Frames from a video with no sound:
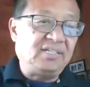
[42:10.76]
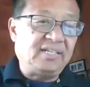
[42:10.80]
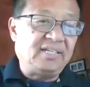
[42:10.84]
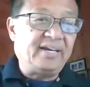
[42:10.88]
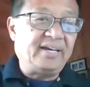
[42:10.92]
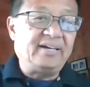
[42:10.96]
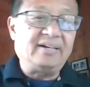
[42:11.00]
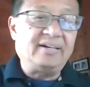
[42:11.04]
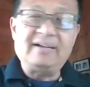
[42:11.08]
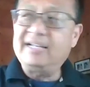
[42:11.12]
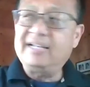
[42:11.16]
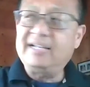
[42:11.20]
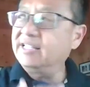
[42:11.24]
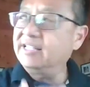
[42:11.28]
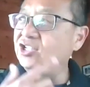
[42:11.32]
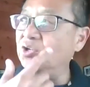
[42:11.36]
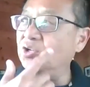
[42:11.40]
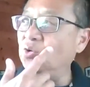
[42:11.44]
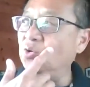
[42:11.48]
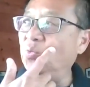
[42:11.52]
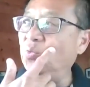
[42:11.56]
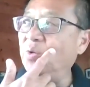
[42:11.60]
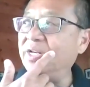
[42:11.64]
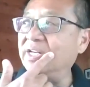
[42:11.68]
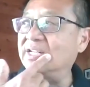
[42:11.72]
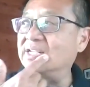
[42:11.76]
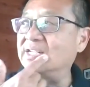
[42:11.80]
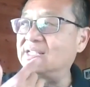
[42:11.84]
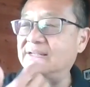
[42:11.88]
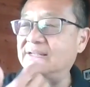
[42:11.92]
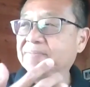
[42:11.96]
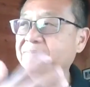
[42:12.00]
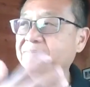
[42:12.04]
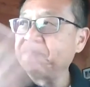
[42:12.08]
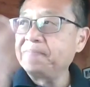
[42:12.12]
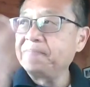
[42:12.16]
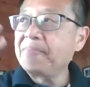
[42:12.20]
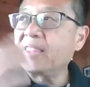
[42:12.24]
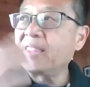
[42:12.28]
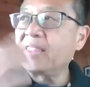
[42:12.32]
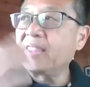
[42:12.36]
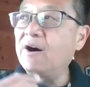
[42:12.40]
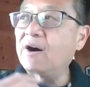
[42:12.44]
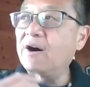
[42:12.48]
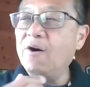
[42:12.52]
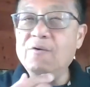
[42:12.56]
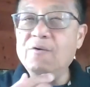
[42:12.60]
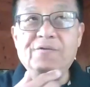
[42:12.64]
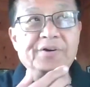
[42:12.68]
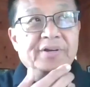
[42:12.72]
there. I think she witnessed
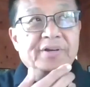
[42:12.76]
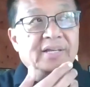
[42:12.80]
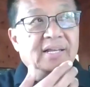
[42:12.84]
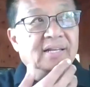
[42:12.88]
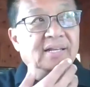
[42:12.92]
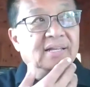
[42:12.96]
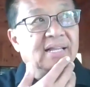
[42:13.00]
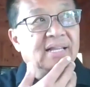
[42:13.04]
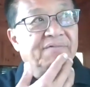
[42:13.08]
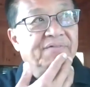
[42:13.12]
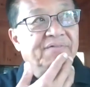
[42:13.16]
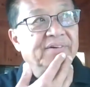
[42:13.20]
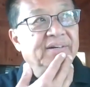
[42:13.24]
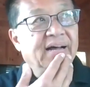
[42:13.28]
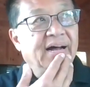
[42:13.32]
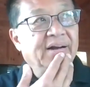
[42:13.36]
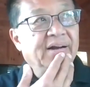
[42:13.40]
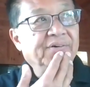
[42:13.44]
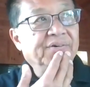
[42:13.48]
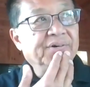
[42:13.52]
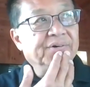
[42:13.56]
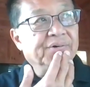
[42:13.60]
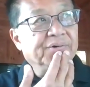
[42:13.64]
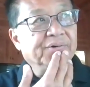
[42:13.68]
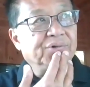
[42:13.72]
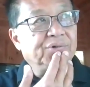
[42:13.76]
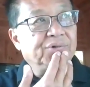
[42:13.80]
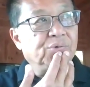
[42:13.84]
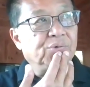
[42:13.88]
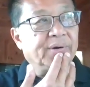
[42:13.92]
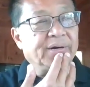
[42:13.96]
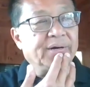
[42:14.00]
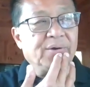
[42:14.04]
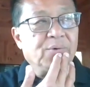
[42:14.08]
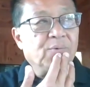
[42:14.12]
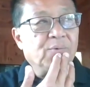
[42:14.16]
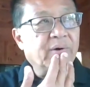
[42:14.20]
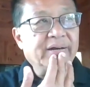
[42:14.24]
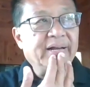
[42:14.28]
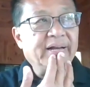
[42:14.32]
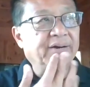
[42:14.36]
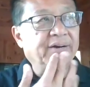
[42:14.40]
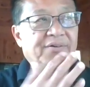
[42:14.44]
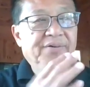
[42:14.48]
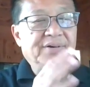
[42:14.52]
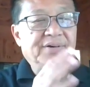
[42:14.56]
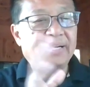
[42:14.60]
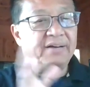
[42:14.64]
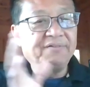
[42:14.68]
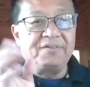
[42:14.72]
over 1,100 or
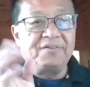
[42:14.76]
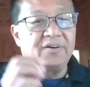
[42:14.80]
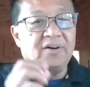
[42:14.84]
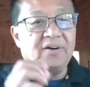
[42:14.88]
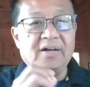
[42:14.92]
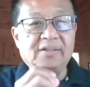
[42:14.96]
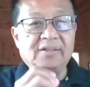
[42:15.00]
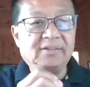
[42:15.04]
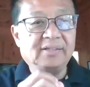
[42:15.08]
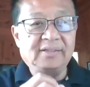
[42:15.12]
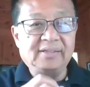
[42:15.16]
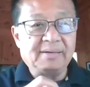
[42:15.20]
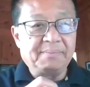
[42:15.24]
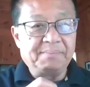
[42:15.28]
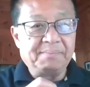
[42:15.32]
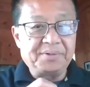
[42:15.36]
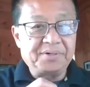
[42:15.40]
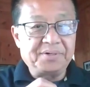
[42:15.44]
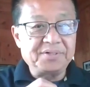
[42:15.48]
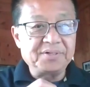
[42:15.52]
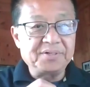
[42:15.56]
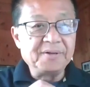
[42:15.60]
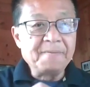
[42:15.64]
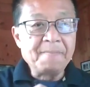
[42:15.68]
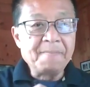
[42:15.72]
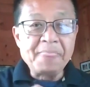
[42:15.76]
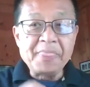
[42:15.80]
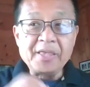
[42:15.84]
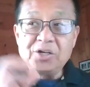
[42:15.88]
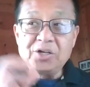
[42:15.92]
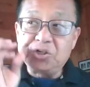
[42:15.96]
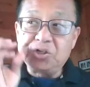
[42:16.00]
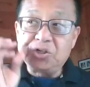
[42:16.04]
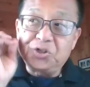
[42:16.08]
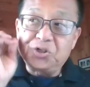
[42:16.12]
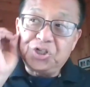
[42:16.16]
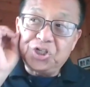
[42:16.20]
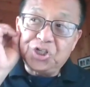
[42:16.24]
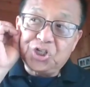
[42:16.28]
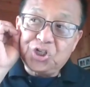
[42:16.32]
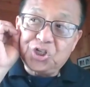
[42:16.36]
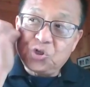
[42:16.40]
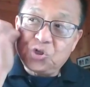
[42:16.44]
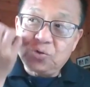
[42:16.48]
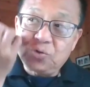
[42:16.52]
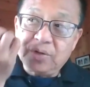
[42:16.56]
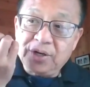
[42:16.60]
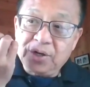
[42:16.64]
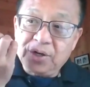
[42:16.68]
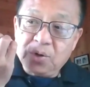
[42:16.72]
2,100. I forgot the numbers. So she
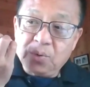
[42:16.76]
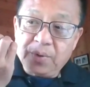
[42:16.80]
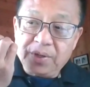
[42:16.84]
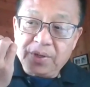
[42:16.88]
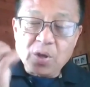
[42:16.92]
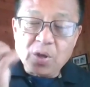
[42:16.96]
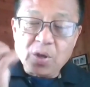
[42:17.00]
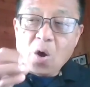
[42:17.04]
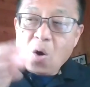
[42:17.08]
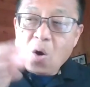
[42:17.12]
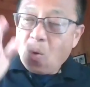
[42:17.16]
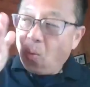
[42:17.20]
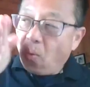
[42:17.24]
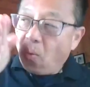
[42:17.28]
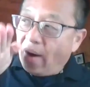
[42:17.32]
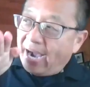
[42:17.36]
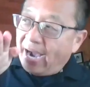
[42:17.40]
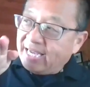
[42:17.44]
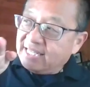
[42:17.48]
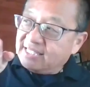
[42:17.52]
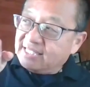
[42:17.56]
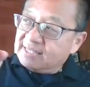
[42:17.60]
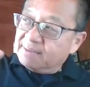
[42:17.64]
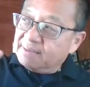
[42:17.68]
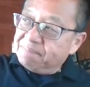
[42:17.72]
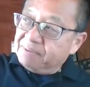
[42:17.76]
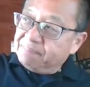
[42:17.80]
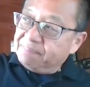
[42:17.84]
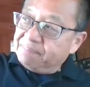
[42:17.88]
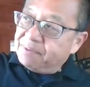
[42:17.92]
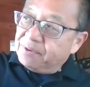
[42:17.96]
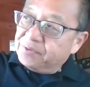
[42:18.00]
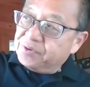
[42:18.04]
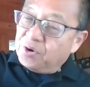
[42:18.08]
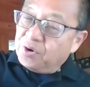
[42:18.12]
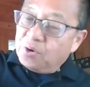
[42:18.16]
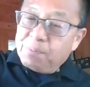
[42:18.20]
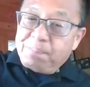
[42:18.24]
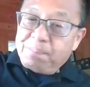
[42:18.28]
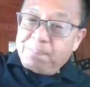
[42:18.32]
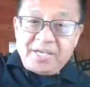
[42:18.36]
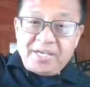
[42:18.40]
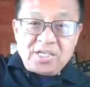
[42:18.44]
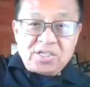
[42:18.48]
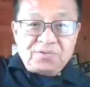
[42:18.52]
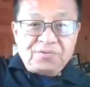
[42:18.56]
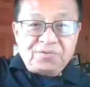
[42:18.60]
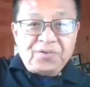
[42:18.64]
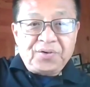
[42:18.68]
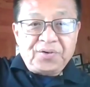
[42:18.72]
struggled with why some people go
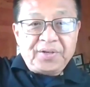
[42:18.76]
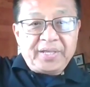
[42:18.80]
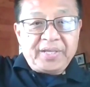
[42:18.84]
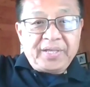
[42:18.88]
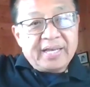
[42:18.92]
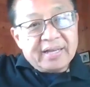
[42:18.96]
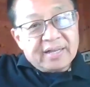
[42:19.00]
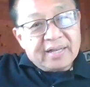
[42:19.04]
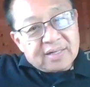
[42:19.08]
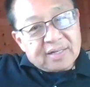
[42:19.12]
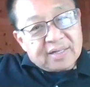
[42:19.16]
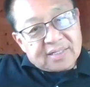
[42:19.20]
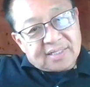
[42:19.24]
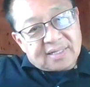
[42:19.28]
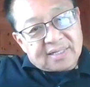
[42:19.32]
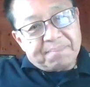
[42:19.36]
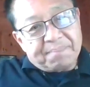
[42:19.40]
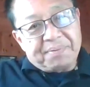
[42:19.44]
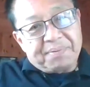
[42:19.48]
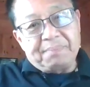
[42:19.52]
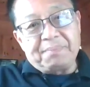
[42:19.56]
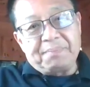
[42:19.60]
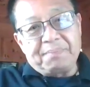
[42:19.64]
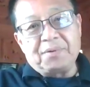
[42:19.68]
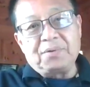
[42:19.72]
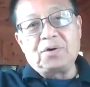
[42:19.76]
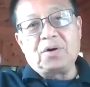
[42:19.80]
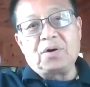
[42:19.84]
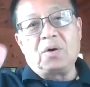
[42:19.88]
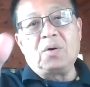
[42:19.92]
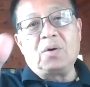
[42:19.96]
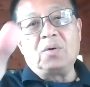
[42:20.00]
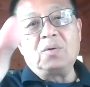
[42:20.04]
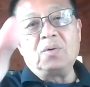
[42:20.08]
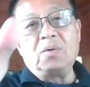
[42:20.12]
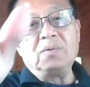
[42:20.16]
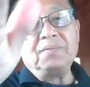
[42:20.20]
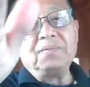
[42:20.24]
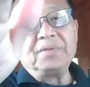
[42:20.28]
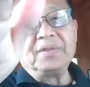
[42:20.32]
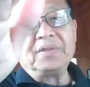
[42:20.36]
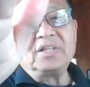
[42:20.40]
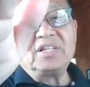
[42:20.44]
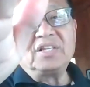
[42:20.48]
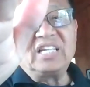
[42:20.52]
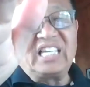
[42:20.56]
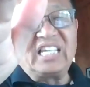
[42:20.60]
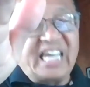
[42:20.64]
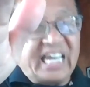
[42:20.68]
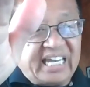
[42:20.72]
peacefully, some people go
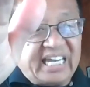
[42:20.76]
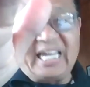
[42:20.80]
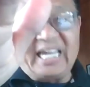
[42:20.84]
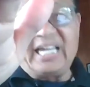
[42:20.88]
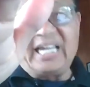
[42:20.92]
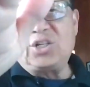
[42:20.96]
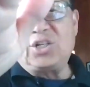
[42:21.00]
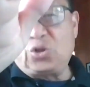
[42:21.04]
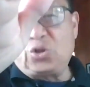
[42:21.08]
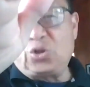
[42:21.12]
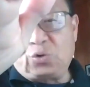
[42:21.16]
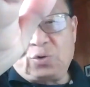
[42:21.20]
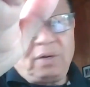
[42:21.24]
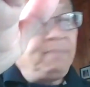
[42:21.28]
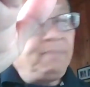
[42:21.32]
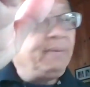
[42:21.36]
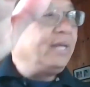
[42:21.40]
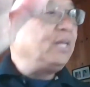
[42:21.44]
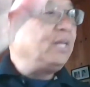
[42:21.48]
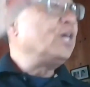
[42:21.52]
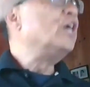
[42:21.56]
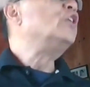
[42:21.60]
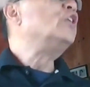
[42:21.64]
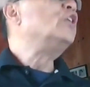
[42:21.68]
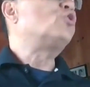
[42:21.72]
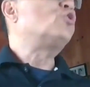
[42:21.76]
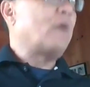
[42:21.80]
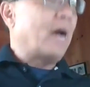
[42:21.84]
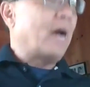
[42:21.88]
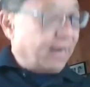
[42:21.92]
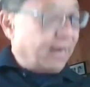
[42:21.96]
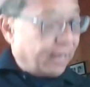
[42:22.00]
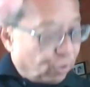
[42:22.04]
kicking, screaming, trying to